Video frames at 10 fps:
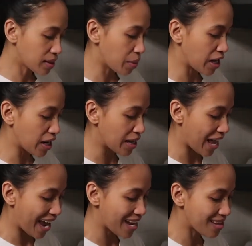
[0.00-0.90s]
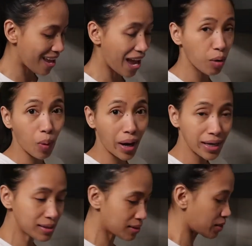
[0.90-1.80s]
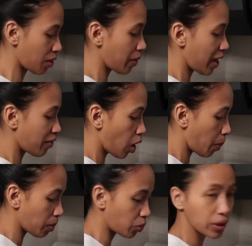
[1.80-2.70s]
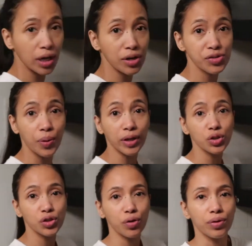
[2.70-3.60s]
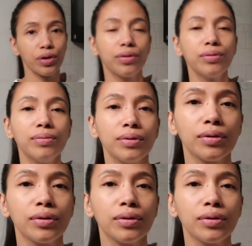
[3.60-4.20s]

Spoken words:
I'm gonna need 8 egg whites, so I have a couple more here so I can show you.